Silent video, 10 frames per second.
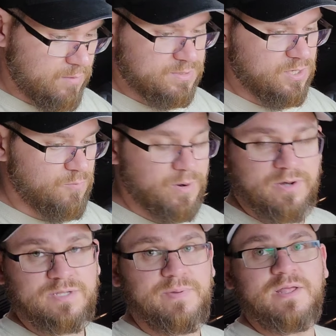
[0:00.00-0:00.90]
I'm still
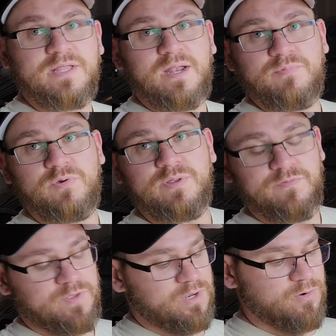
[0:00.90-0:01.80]
burnt about that. I'm doing the
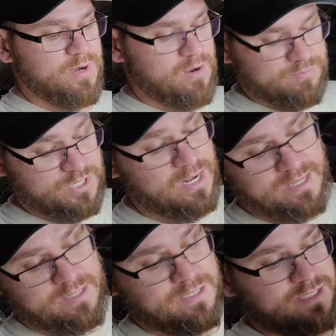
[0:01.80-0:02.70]
video right now. I'm trying to
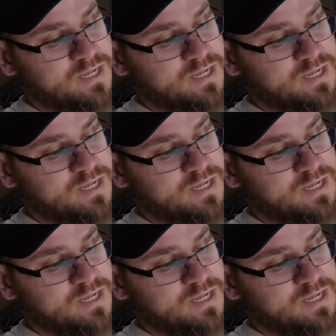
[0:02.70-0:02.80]
get these